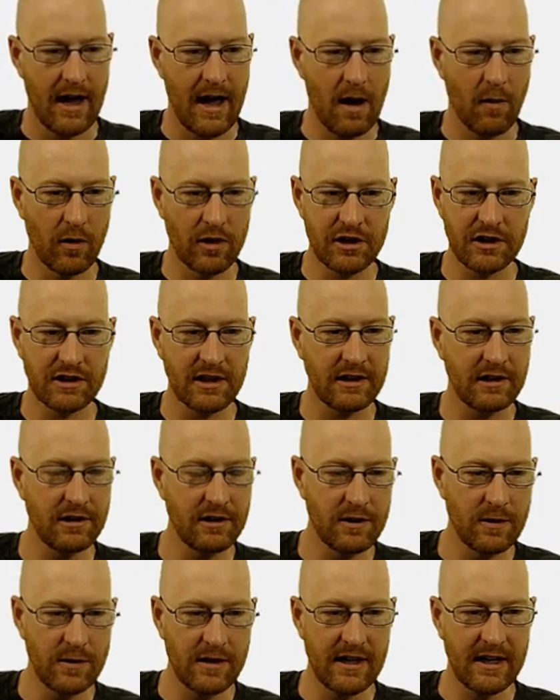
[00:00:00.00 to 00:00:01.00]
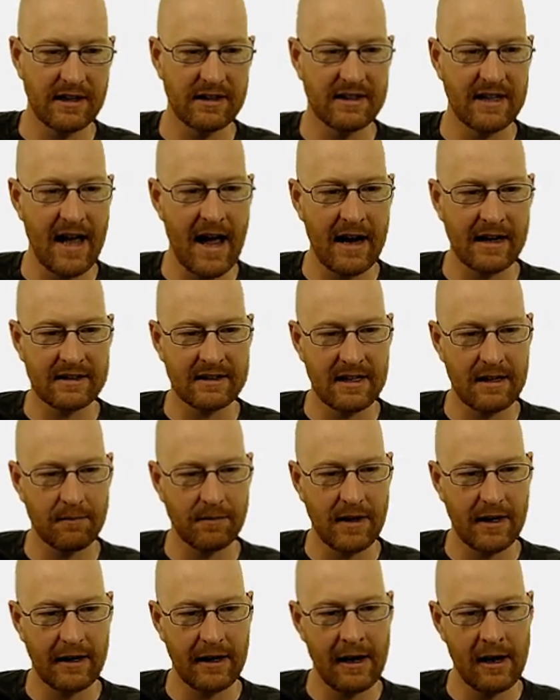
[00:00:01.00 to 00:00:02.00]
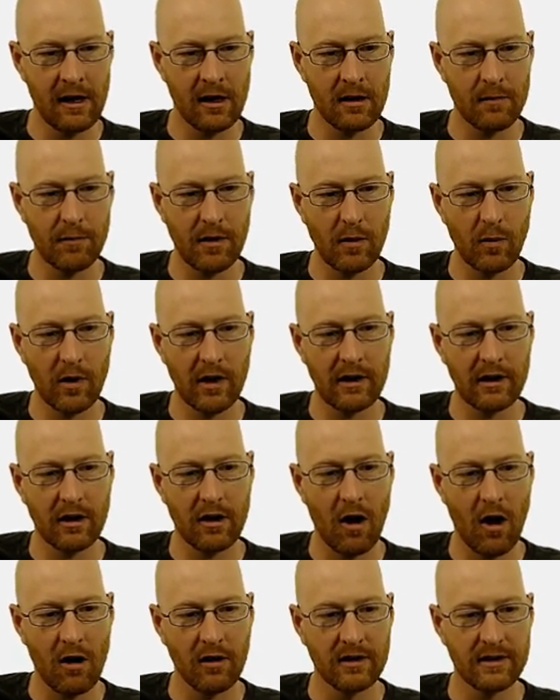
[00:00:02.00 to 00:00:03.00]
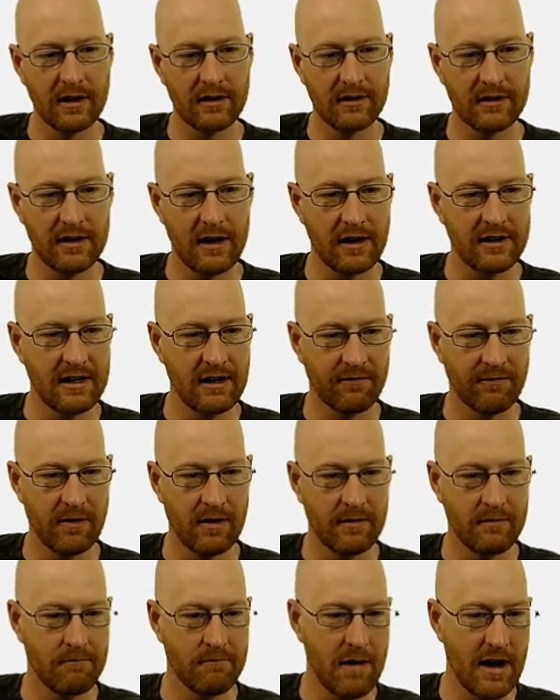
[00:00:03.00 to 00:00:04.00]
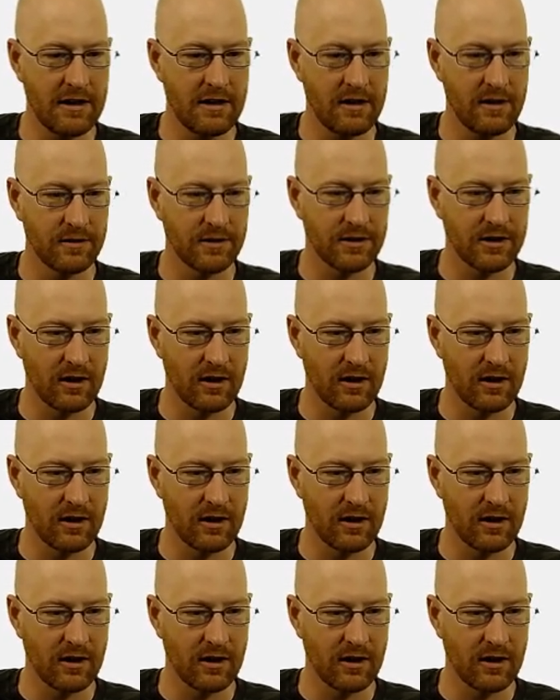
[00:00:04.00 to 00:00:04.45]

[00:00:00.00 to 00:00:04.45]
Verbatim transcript: And we're just gonna do the exact same thing here, but we're gonna call it a different menu.